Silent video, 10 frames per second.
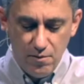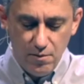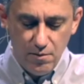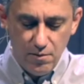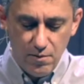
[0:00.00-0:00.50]

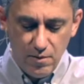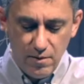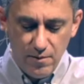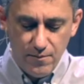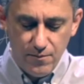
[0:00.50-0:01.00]

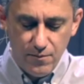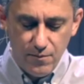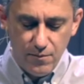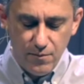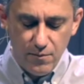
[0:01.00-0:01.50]

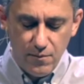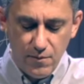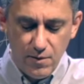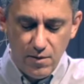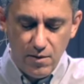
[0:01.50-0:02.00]

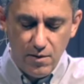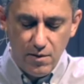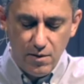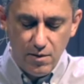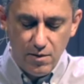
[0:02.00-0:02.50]

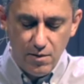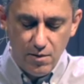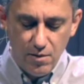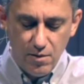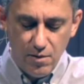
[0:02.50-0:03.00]

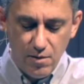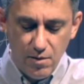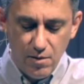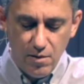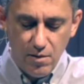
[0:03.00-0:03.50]

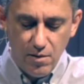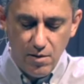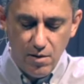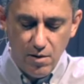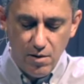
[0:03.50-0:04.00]

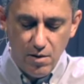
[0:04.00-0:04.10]
[no speech]